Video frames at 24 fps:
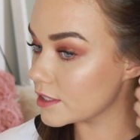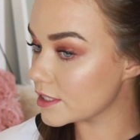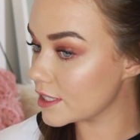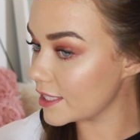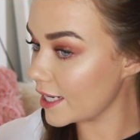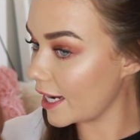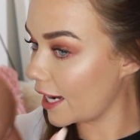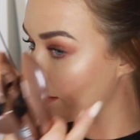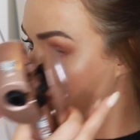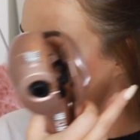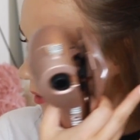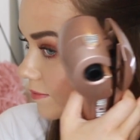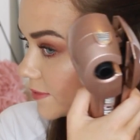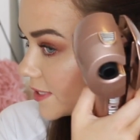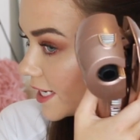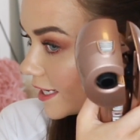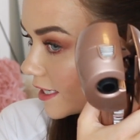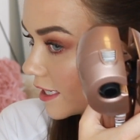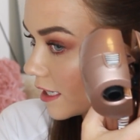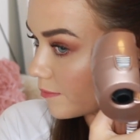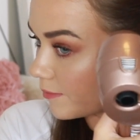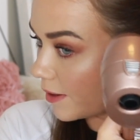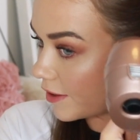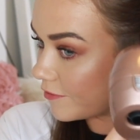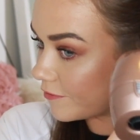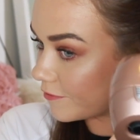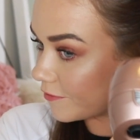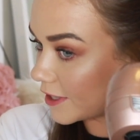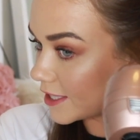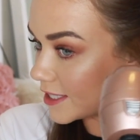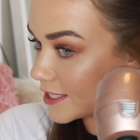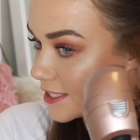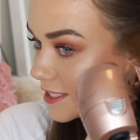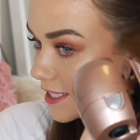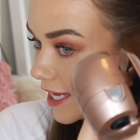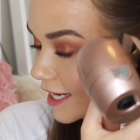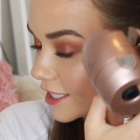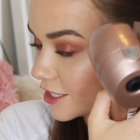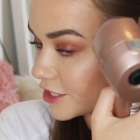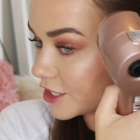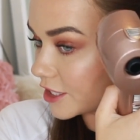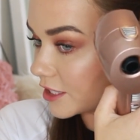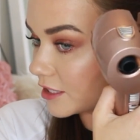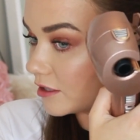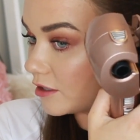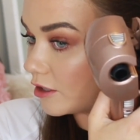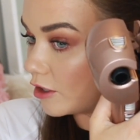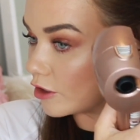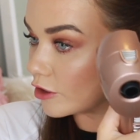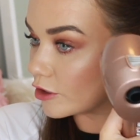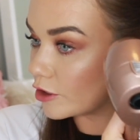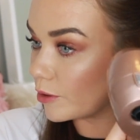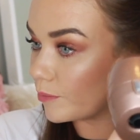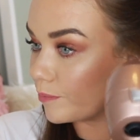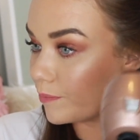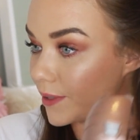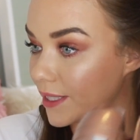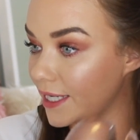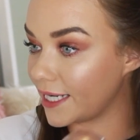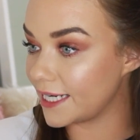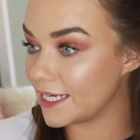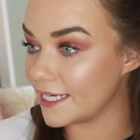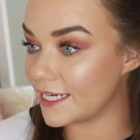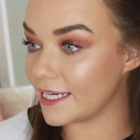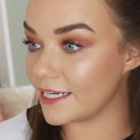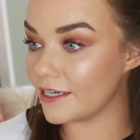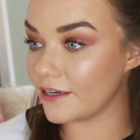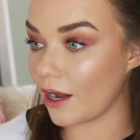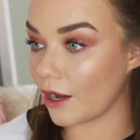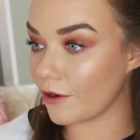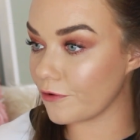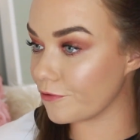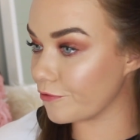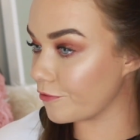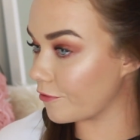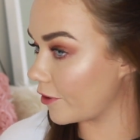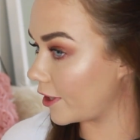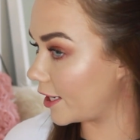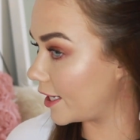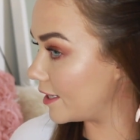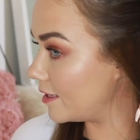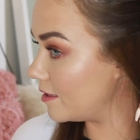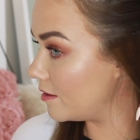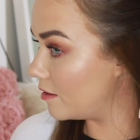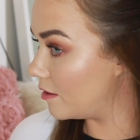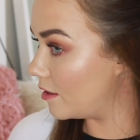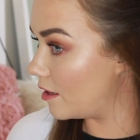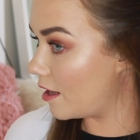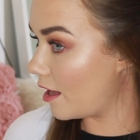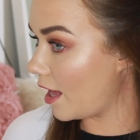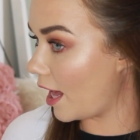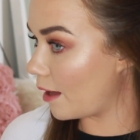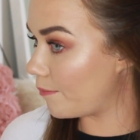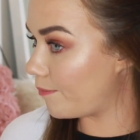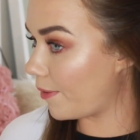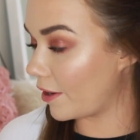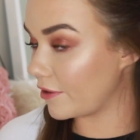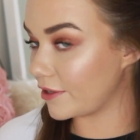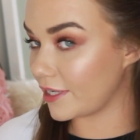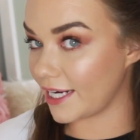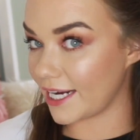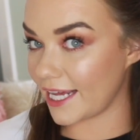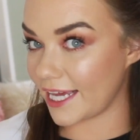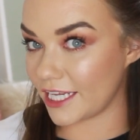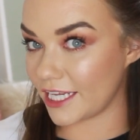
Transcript: So now I'm taking my first section, completely knot free, about an